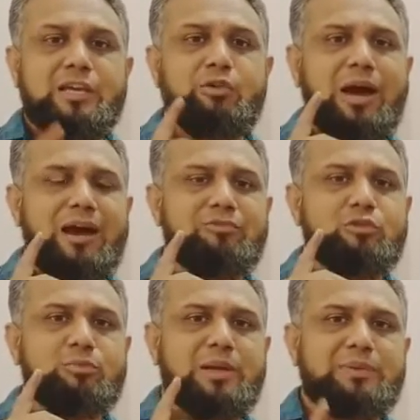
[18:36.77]
you have to
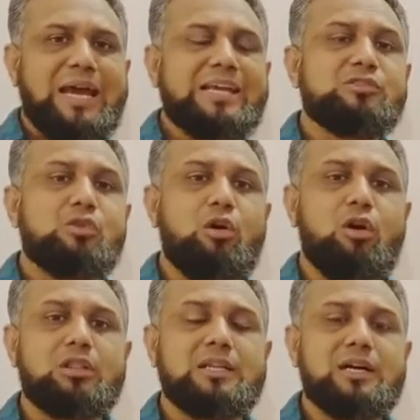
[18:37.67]
memorize
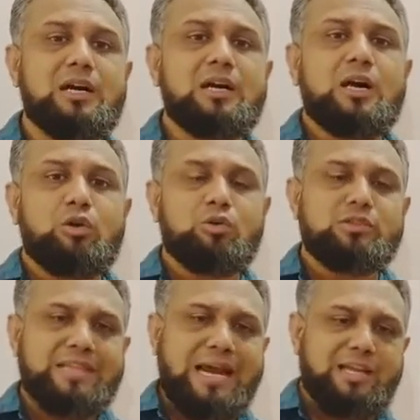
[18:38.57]
all the
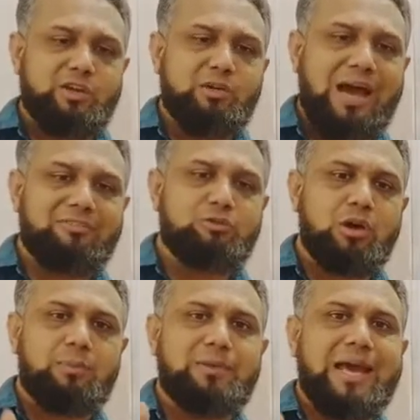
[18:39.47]
rules and you have to
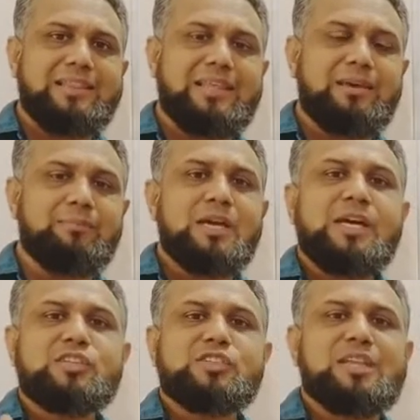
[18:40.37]
apply
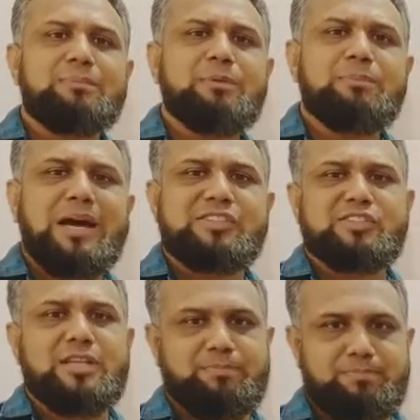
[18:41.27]
them step by
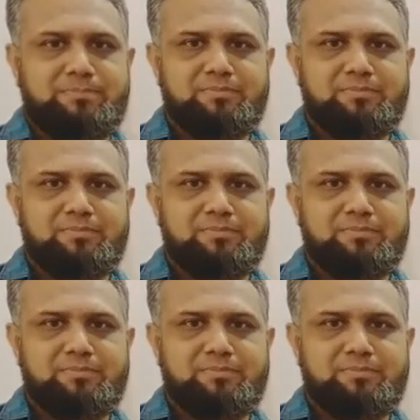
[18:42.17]
step.